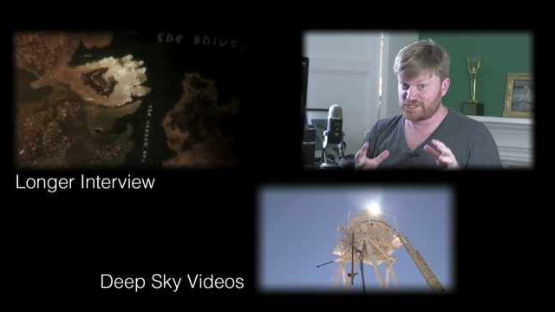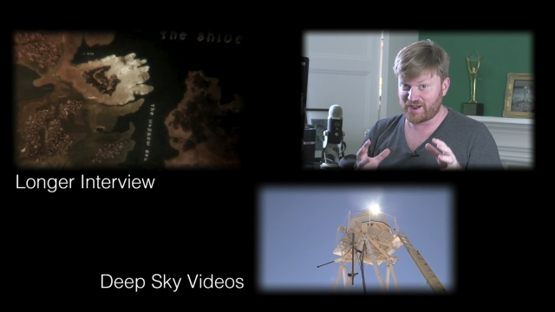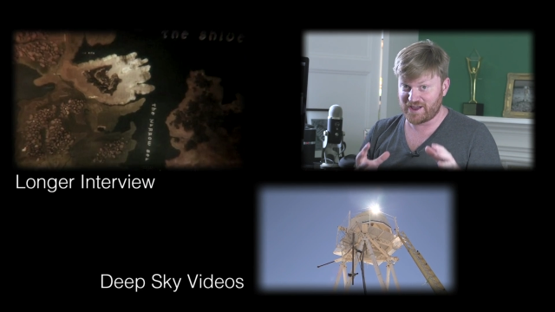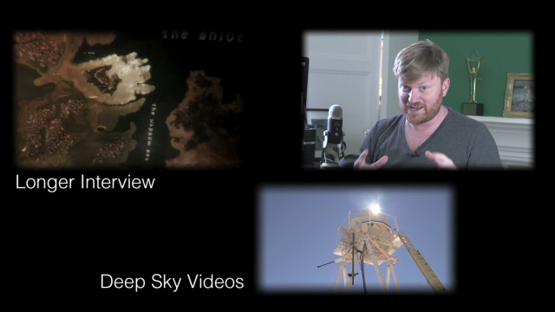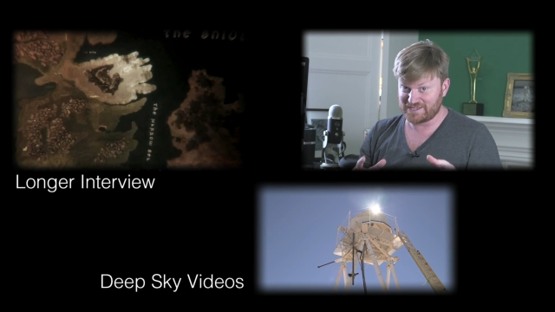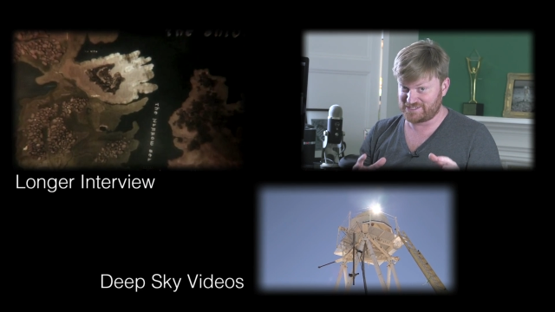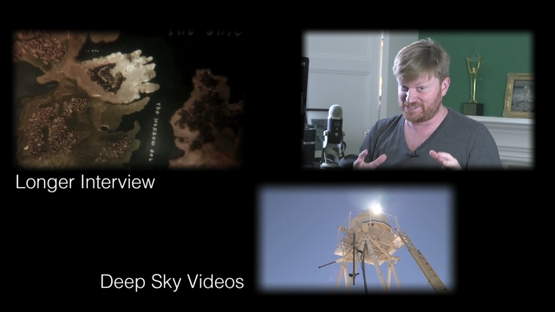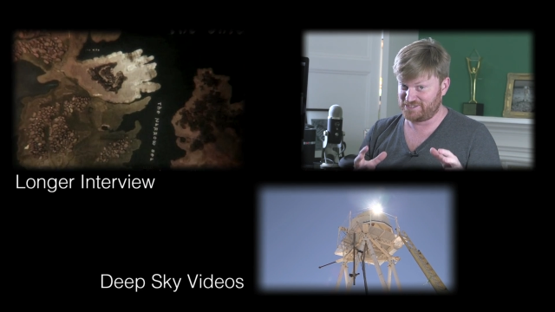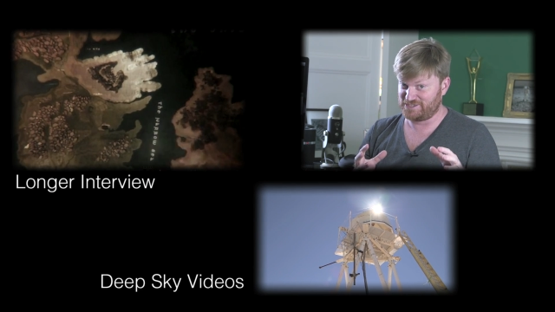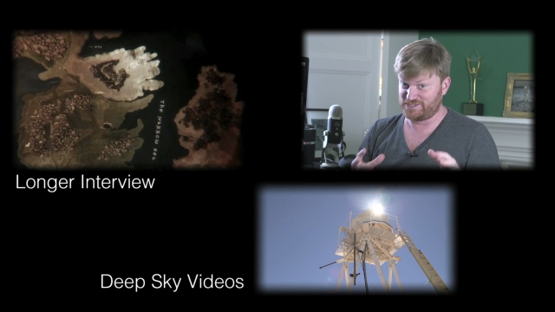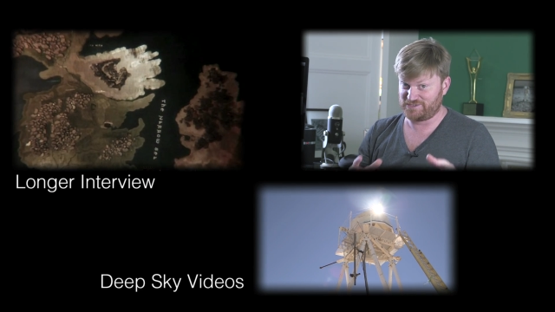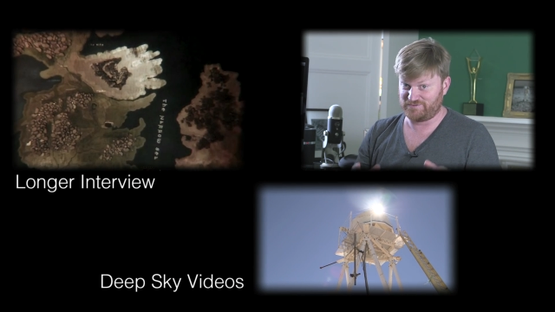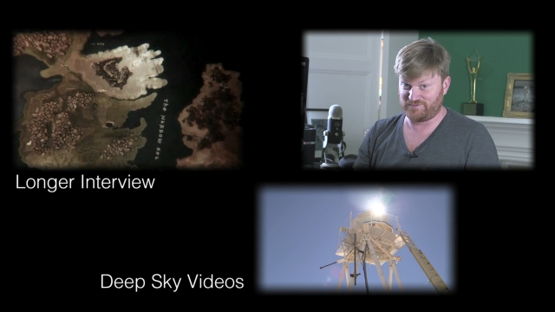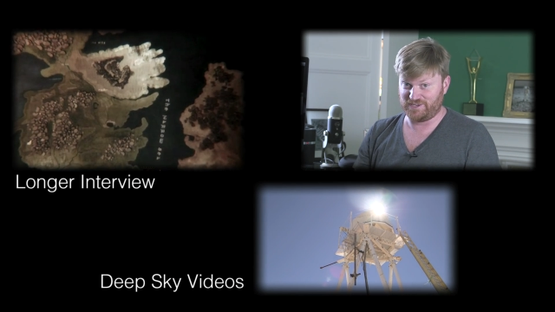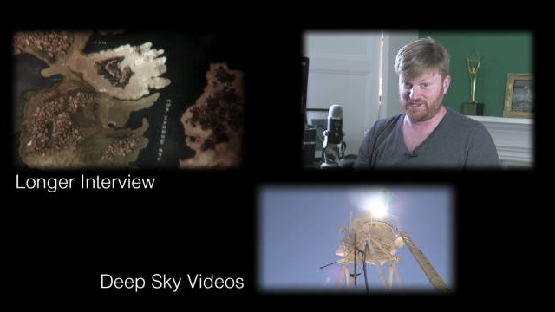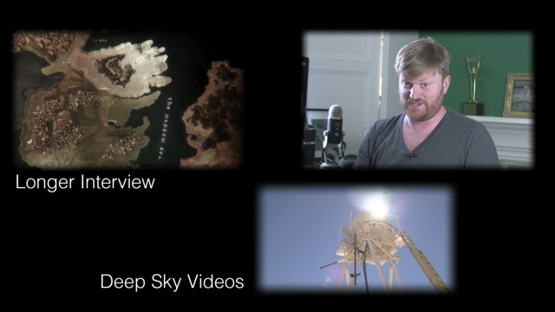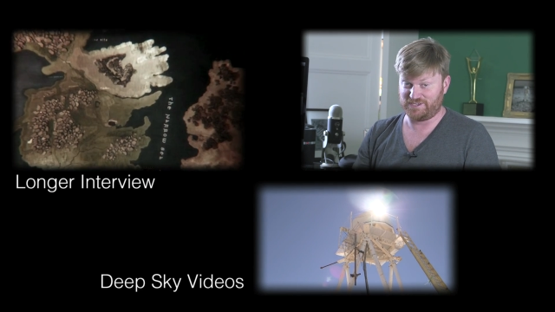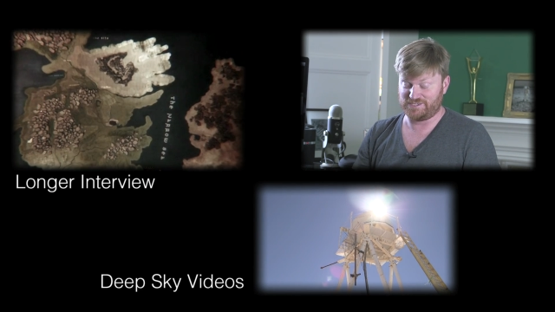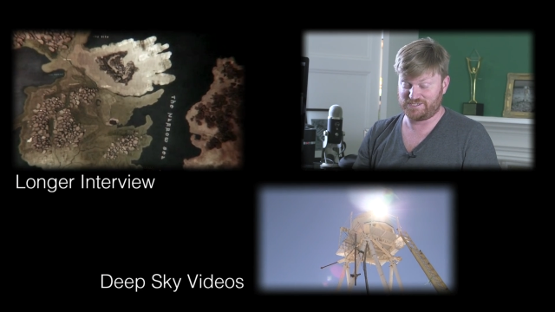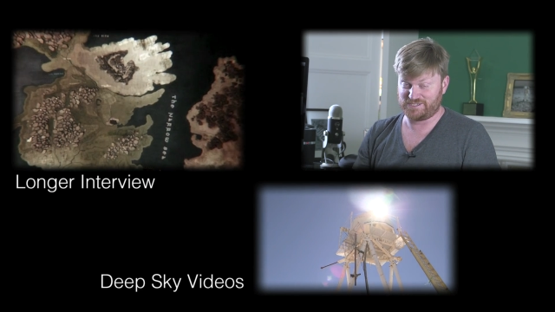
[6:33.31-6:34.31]
Dyson
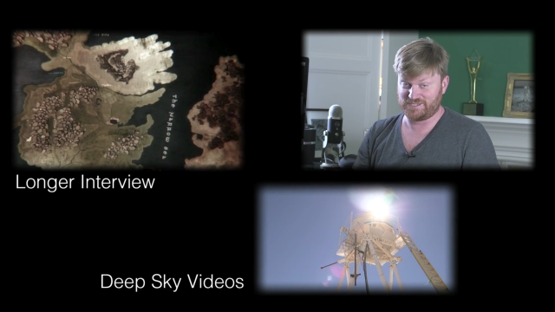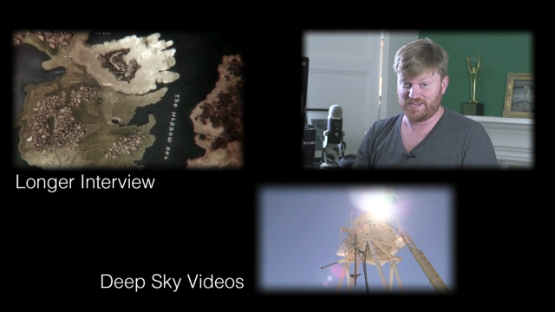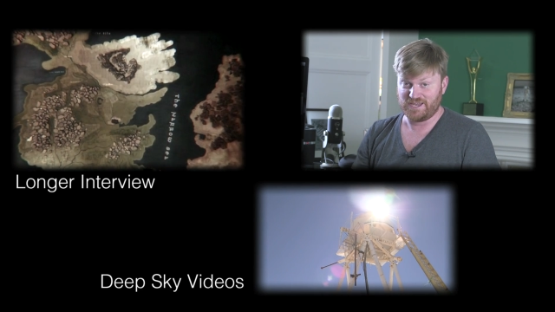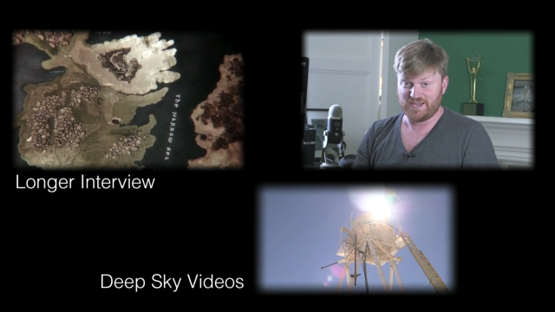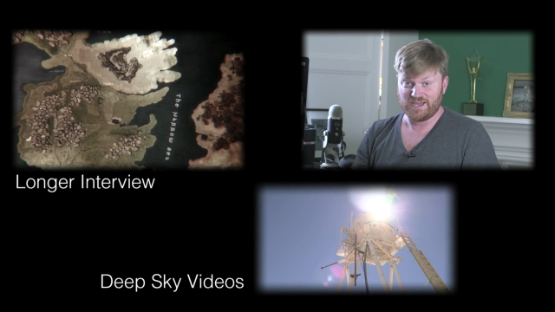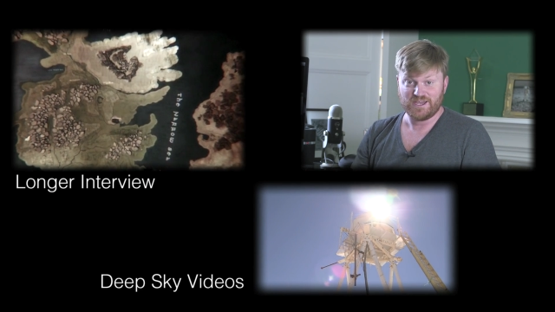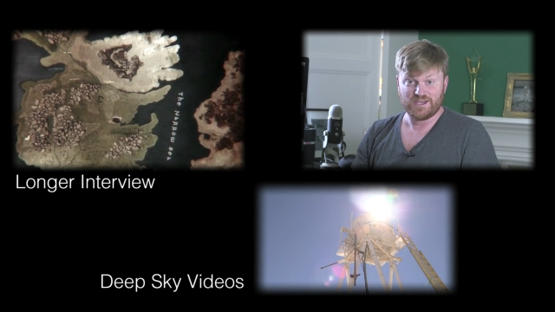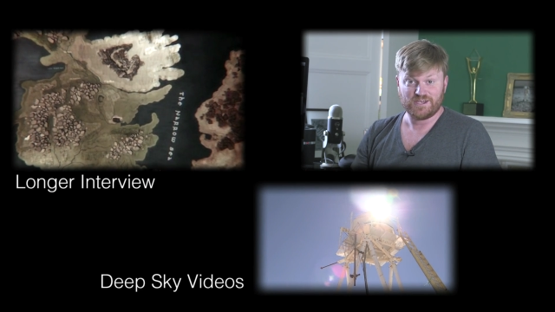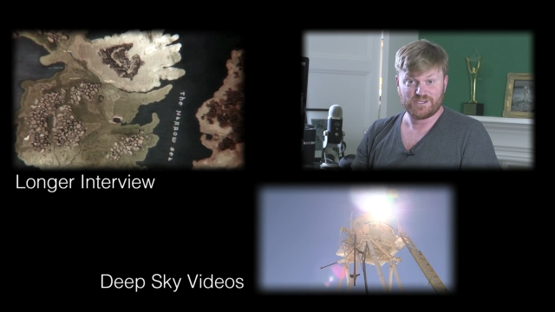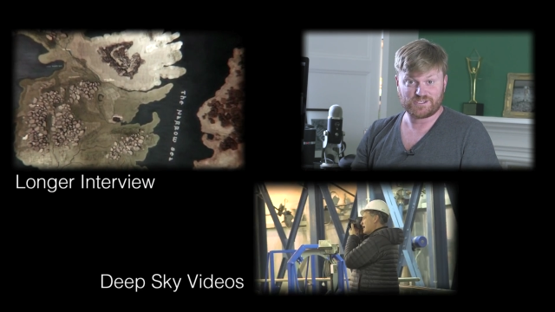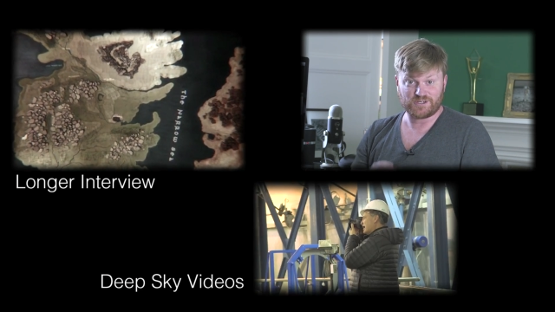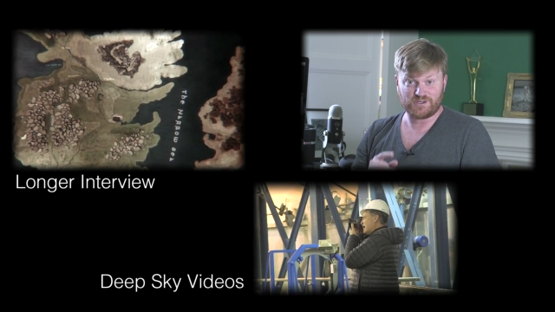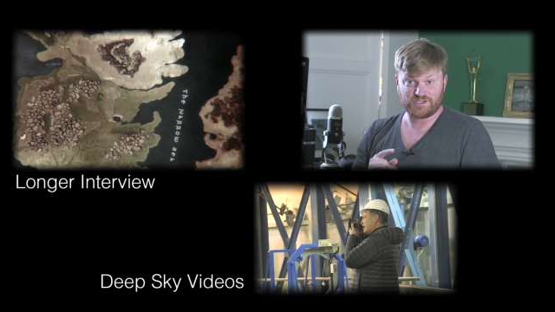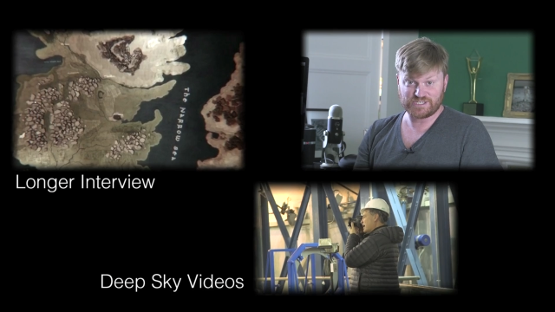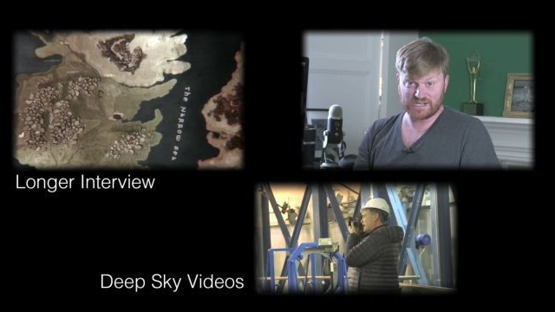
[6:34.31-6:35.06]
spheres. So